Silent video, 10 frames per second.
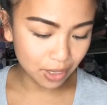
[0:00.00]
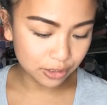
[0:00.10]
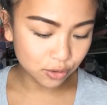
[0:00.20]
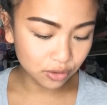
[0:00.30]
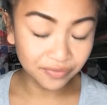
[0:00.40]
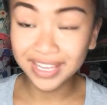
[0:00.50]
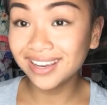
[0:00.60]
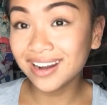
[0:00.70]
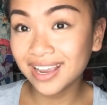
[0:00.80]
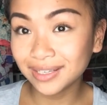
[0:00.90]
Bought a total of
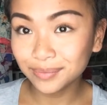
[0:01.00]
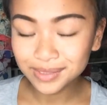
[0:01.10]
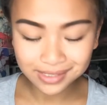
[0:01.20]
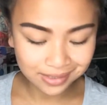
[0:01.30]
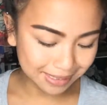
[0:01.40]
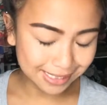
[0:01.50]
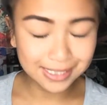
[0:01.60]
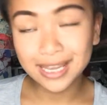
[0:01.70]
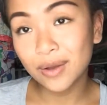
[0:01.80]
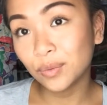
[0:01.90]
8 items. My
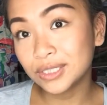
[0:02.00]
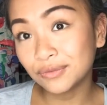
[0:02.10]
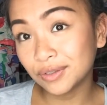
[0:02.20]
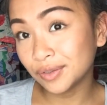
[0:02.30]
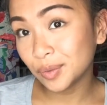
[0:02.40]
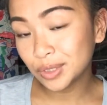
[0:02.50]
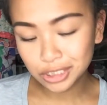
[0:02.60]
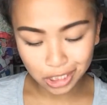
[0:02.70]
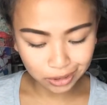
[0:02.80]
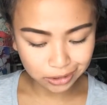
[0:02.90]
discount was
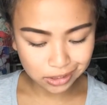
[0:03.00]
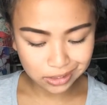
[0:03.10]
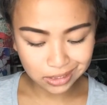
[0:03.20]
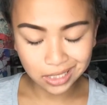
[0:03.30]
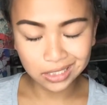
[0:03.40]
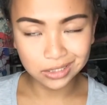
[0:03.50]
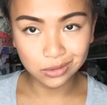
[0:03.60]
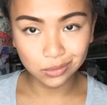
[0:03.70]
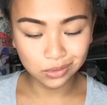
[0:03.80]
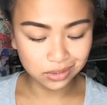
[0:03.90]

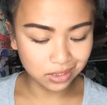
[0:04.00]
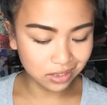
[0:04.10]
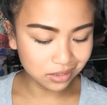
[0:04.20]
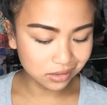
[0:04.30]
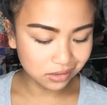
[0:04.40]
$51.92,